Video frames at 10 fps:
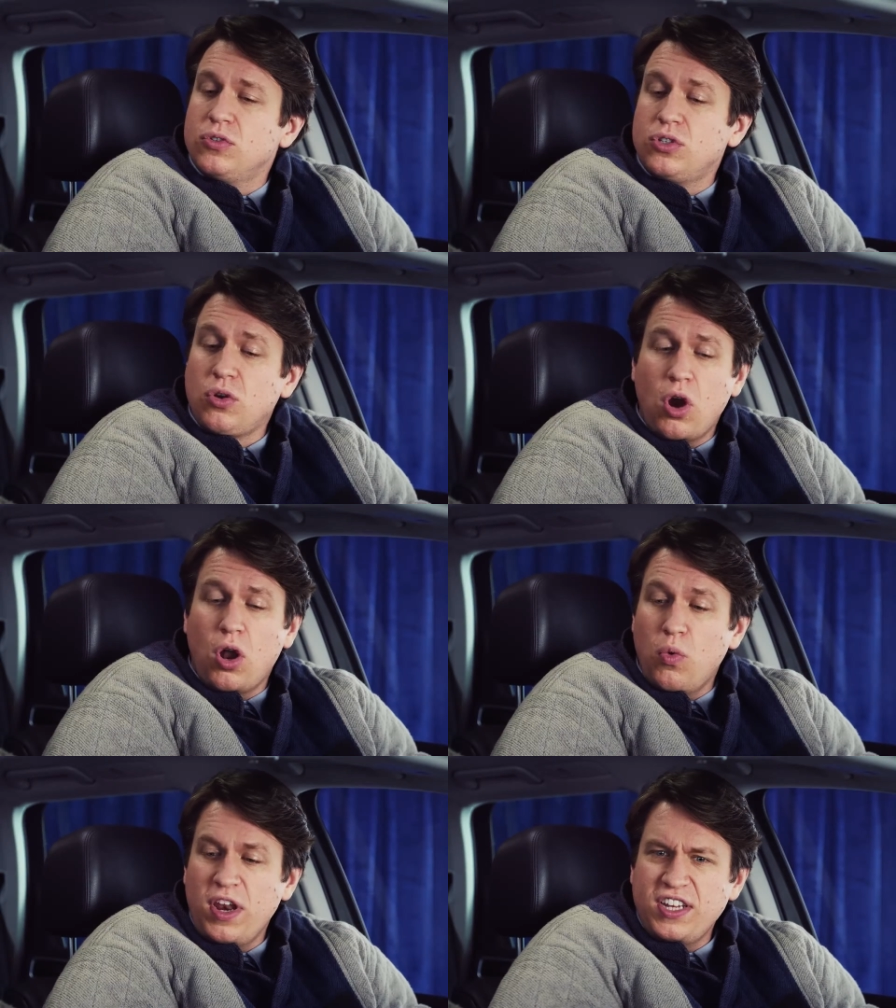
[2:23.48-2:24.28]
So,
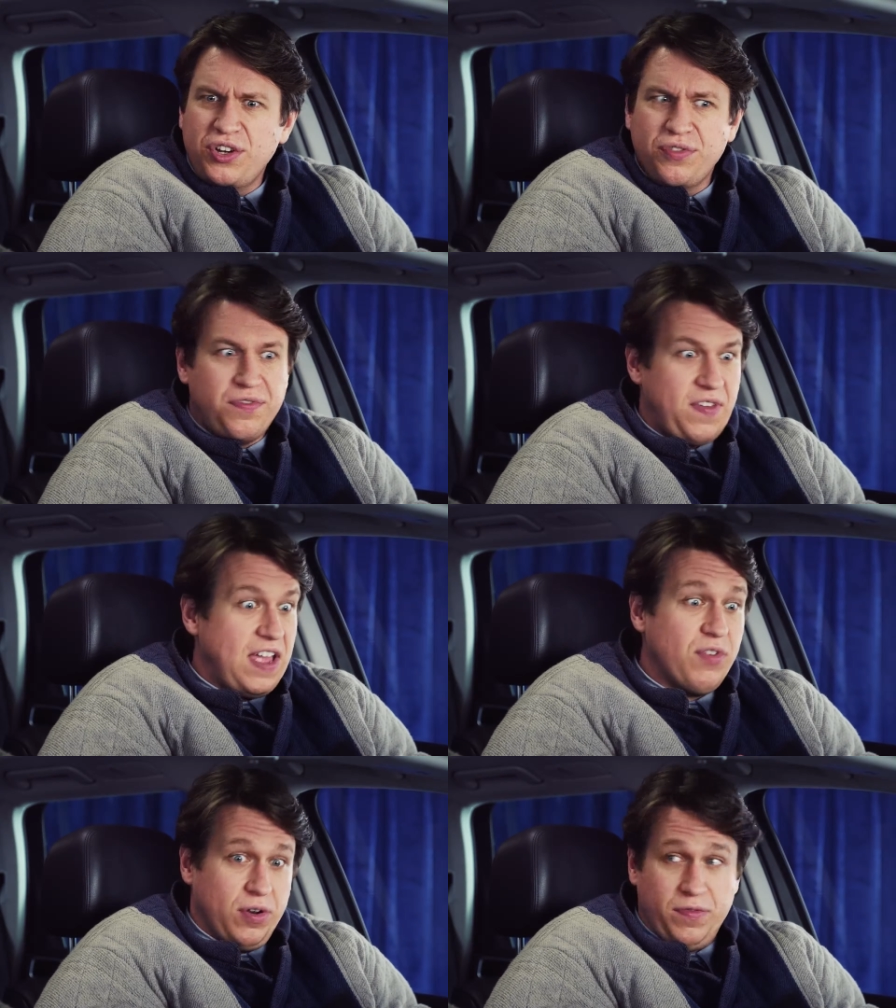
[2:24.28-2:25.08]
Carl, what is your
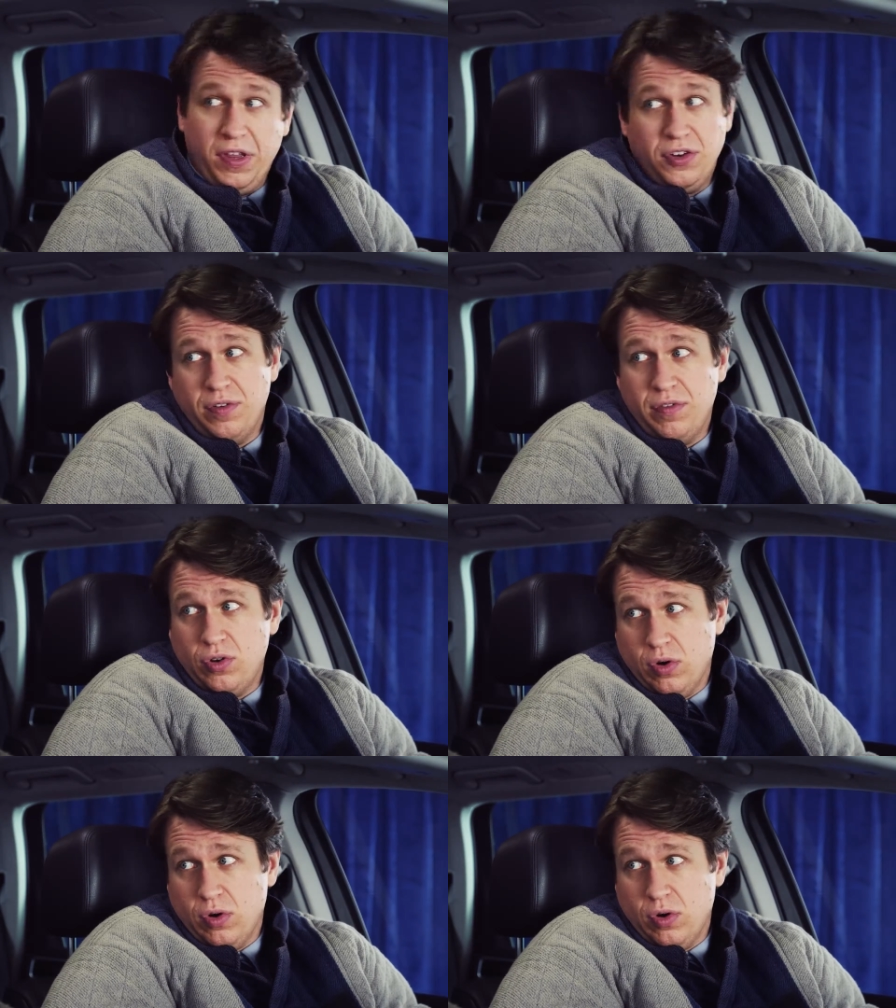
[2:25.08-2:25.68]
favorite feature of the